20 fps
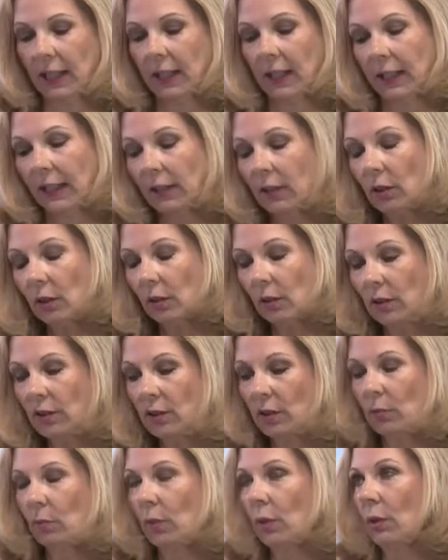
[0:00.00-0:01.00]
And
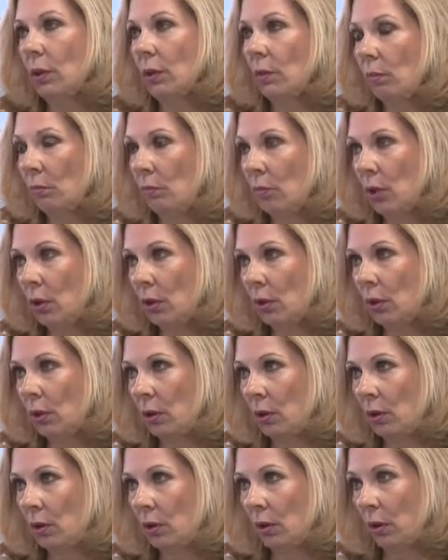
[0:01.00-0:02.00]
also more and
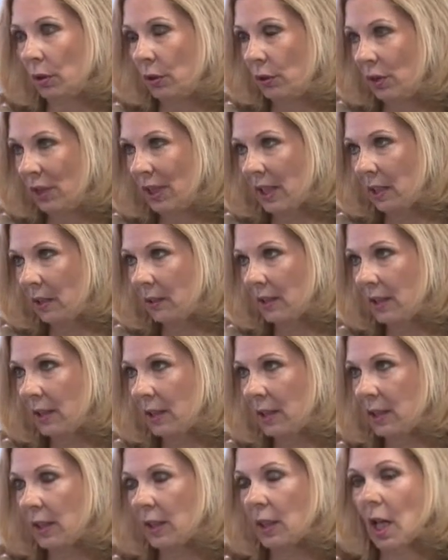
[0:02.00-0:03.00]
more auction
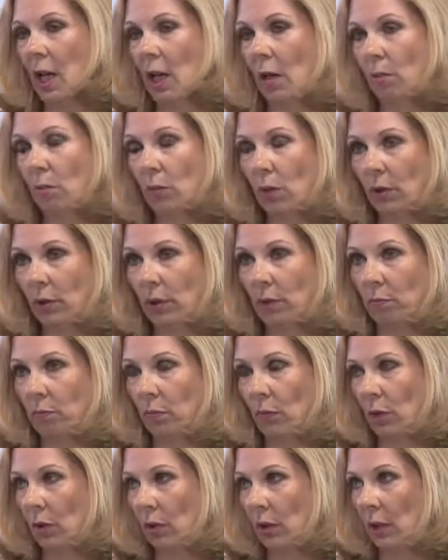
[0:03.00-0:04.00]
houses, more and
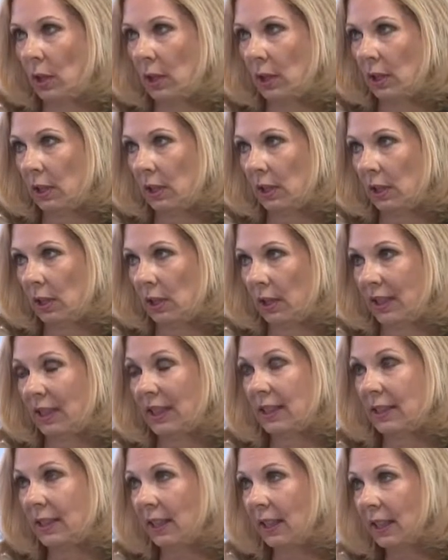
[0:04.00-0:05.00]
more
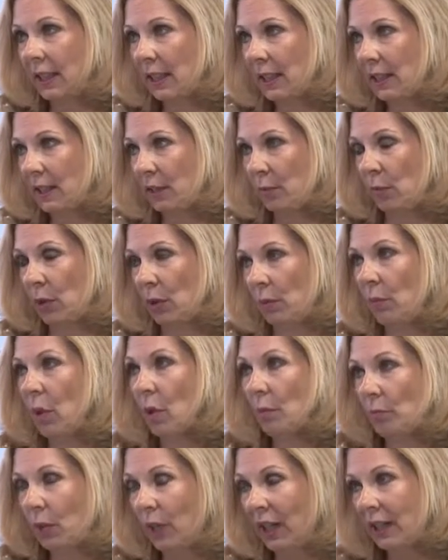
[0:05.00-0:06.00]
designers and
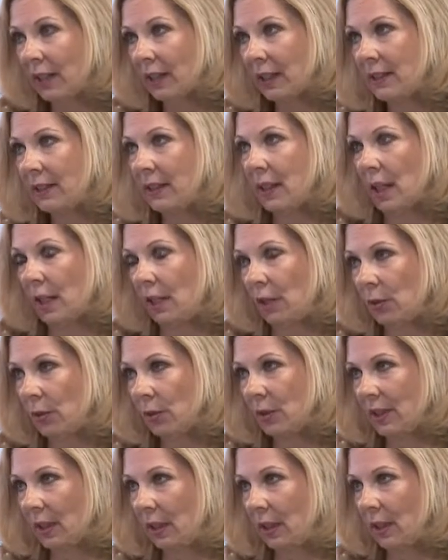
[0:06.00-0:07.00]
more brands are
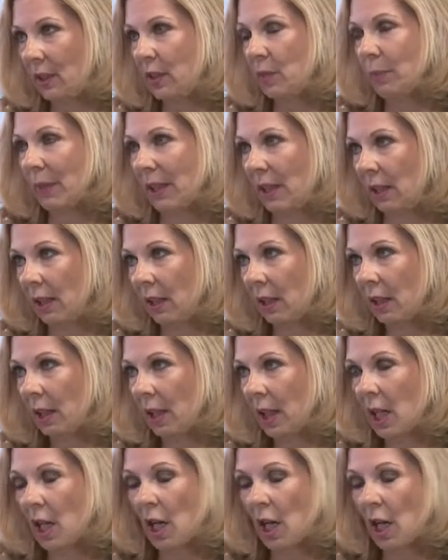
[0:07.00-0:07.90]
using spinel